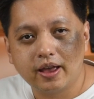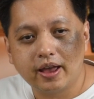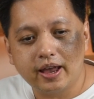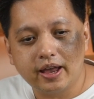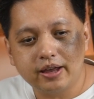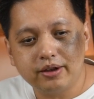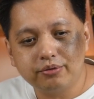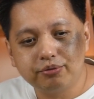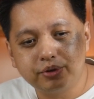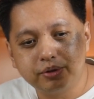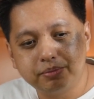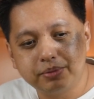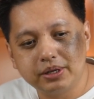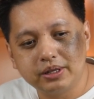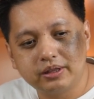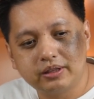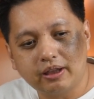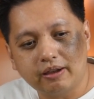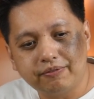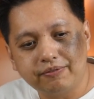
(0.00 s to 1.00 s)
and will be
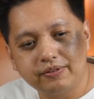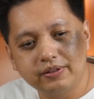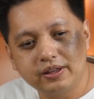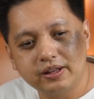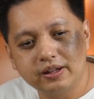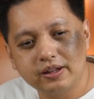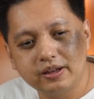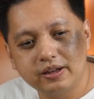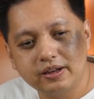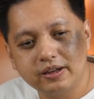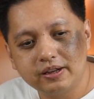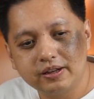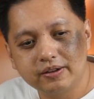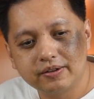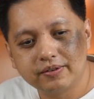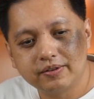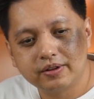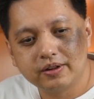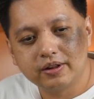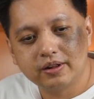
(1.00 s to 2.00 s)
definitely
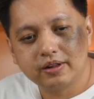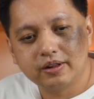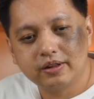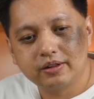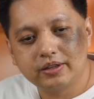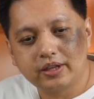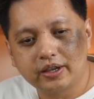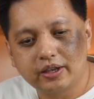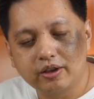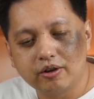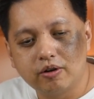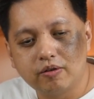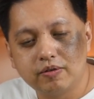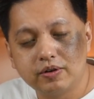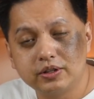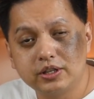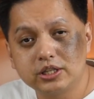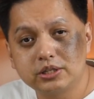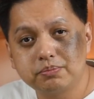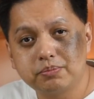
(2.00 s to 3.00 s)
taking
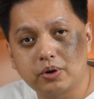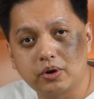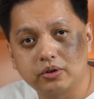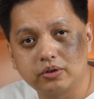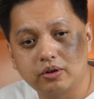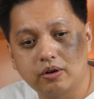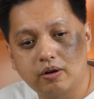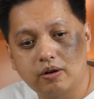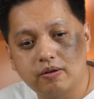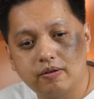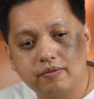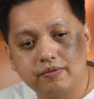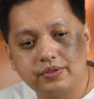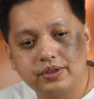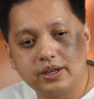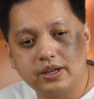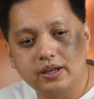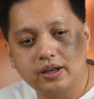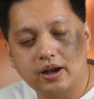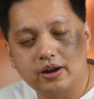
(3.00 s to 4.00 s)
over the spot of
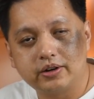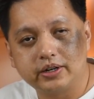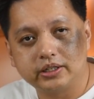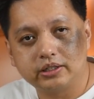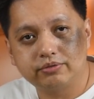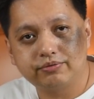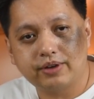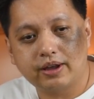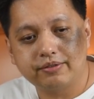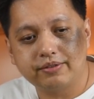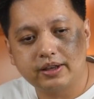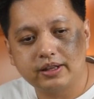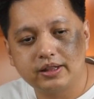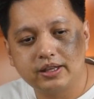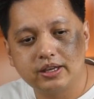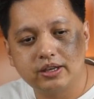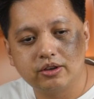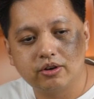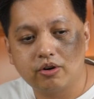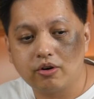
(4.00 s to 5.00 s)
the RX
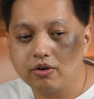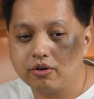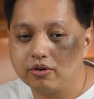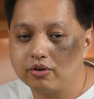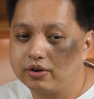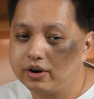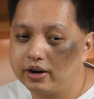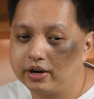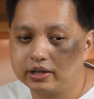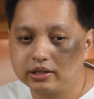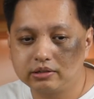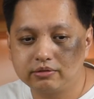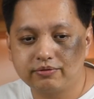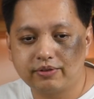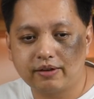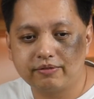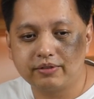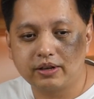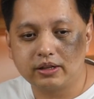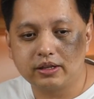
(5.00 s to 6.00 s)
580 or RX
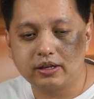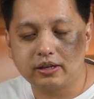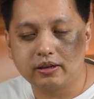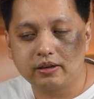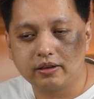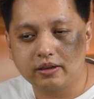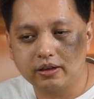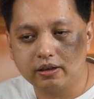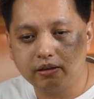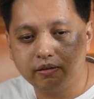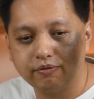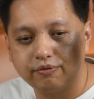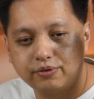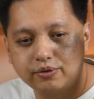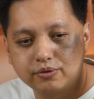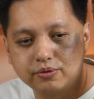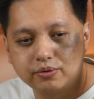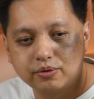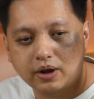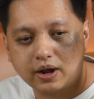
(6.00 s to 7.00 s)
590. If
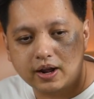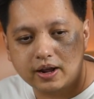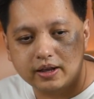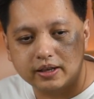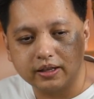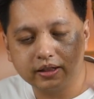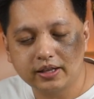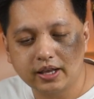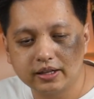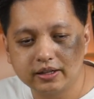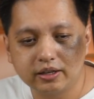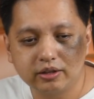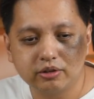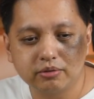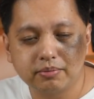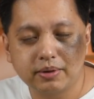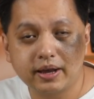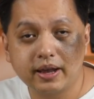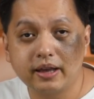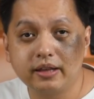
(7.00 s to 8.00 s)
you are intending to
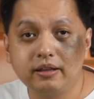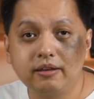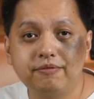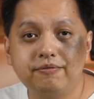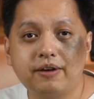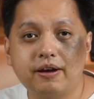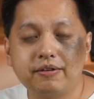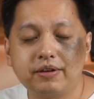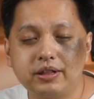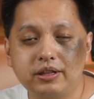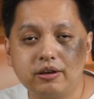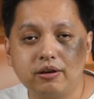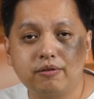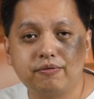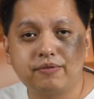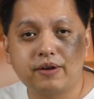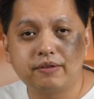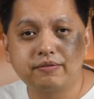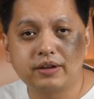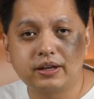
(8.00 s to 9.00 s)
buy any 580 or
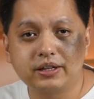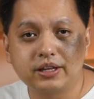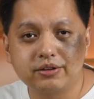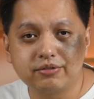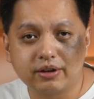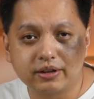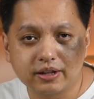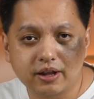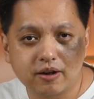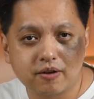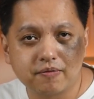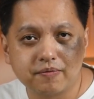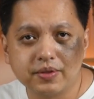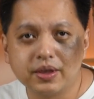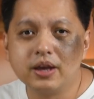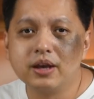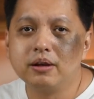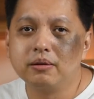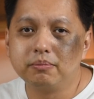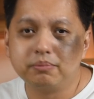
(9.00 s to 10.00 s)
590 right now,
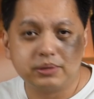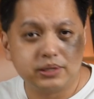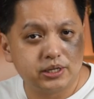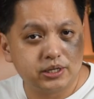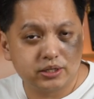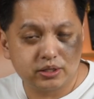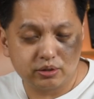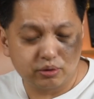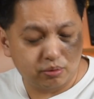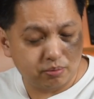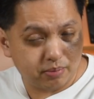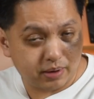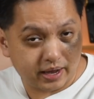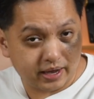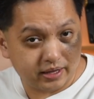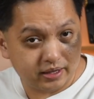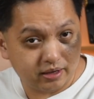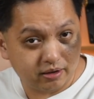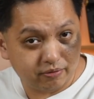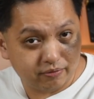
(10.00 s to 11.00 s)
please don't buy
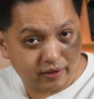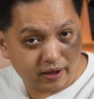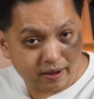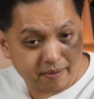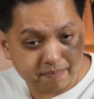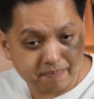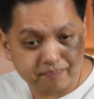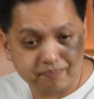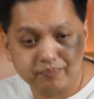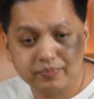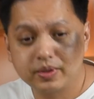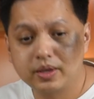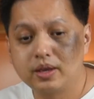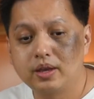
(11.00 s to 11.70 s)
any of them.